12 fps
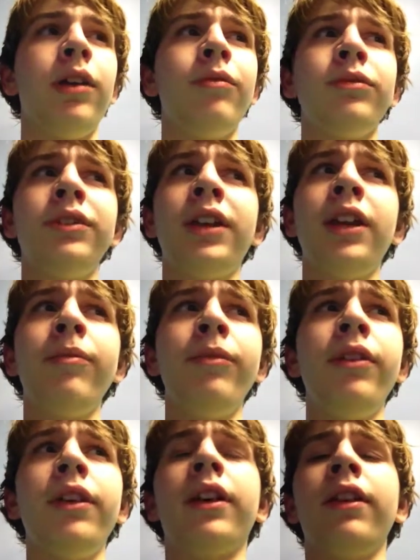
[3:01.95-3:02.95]
it would take
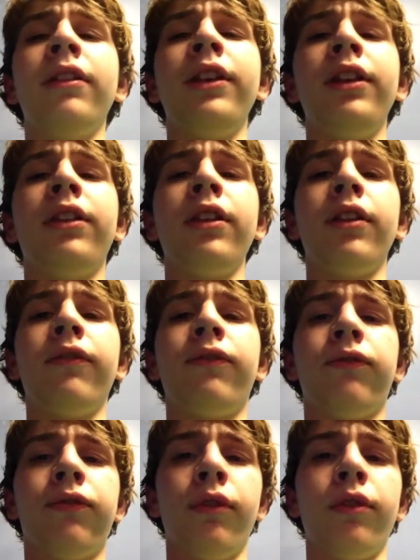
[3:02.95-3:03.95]
me like at least
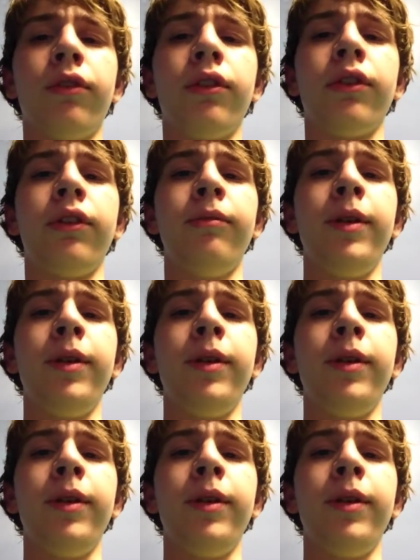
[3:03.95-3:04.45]
four,